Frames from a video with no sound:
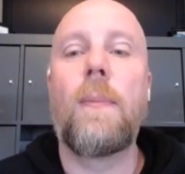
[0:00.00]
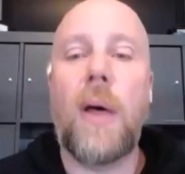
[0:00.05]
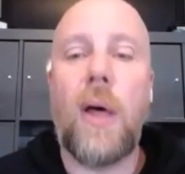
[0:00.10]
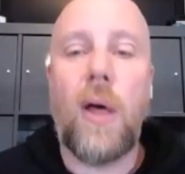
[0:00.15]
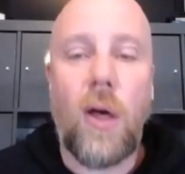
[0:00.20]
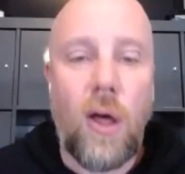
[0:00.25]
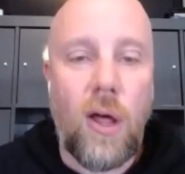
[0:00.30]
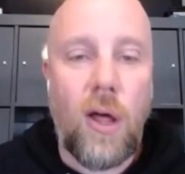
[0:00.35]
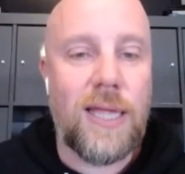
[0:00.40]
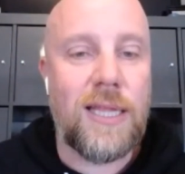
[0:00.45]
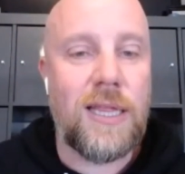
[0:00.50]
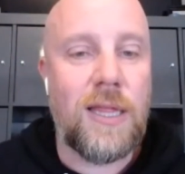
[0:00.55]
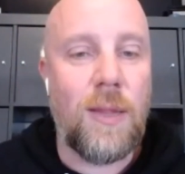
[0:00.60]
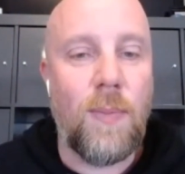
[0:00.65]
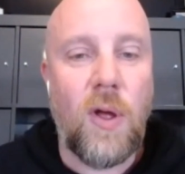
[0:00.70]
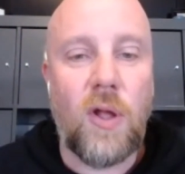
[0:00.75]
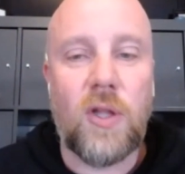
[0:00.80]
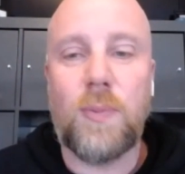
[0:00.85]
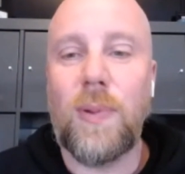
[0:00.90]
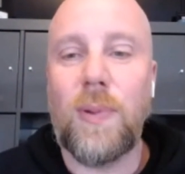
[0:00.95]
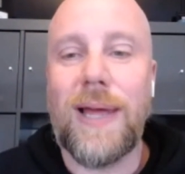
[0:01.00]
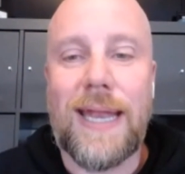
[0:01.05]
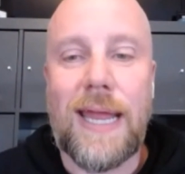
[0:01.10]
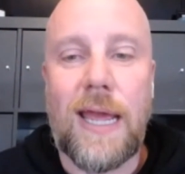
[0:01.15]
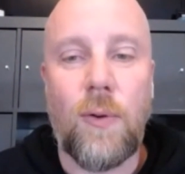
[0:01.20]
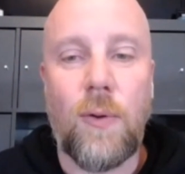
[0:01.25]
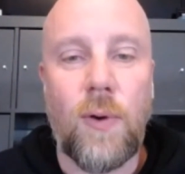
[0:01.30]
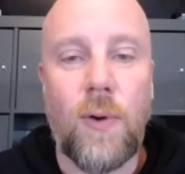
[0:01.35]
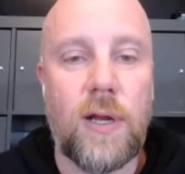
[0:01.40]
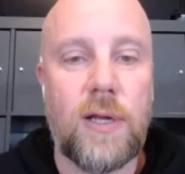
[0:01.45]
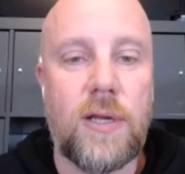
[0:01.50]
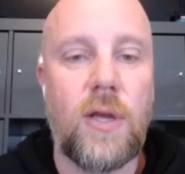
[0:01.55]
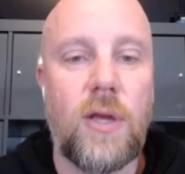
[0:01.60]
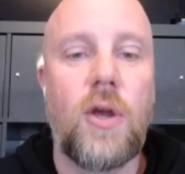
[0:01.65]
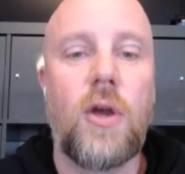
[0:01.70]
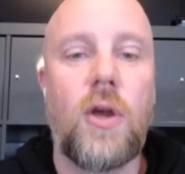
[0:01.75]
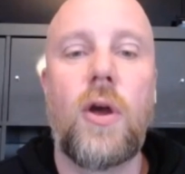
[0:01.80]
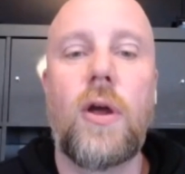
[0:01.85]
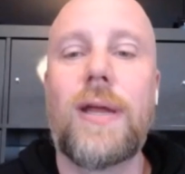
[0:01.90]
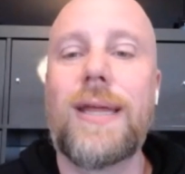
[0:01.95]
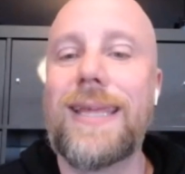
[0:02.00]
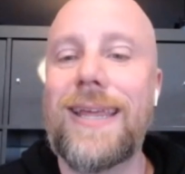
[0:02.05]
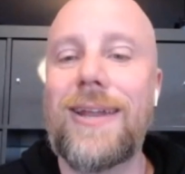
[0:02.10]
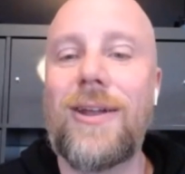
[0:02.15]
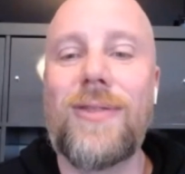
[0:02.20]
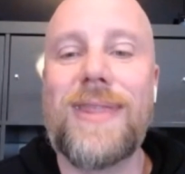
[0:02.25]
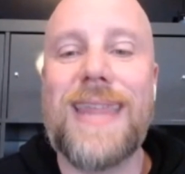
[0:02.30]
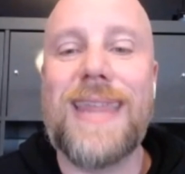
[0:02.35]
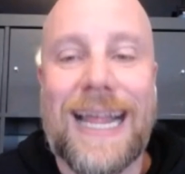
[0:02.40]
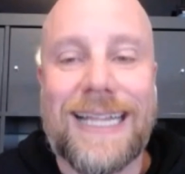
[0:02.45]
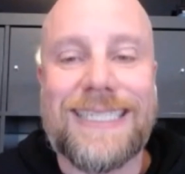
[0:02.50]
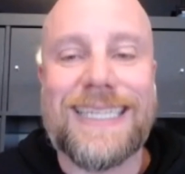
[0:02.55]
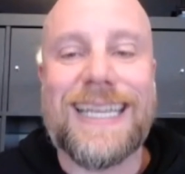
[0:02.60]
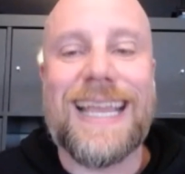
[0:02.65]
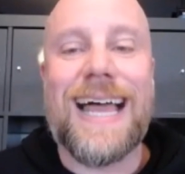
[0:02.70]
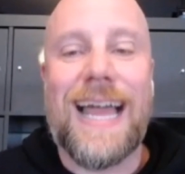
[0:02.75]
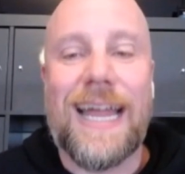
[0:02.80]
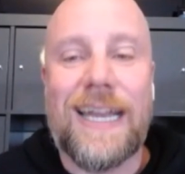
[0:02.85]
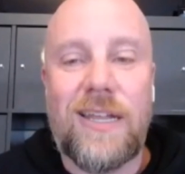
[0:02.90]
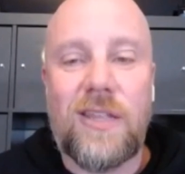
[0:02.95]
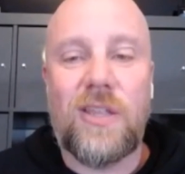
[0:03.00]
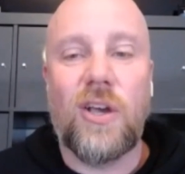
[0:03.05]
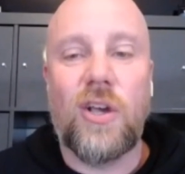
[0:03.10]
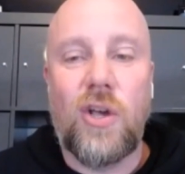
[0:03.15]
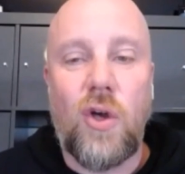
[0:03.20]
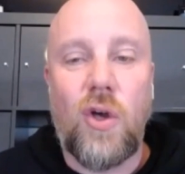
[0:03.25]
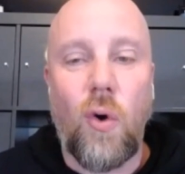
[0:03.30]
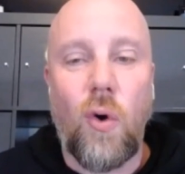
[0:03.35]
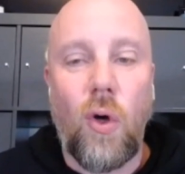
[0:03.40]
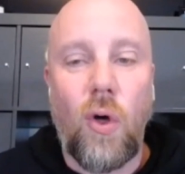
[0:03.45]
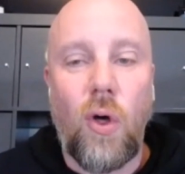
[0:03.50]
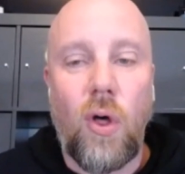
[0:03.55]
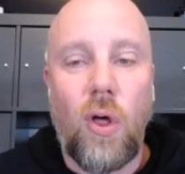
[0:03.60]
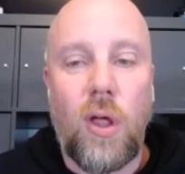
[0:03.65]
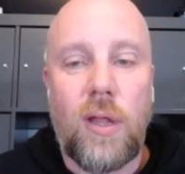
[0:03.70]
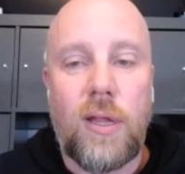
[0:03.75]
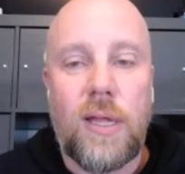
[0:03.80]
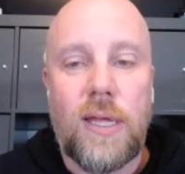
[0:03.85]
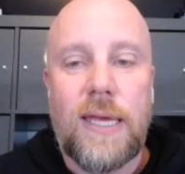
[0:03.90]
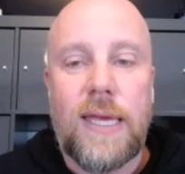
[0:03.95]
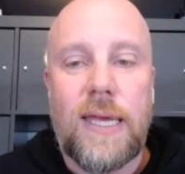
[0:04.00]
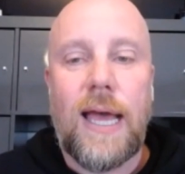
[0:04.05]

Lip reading: Paul at the Multiply Network. Right. That's kind of the goal.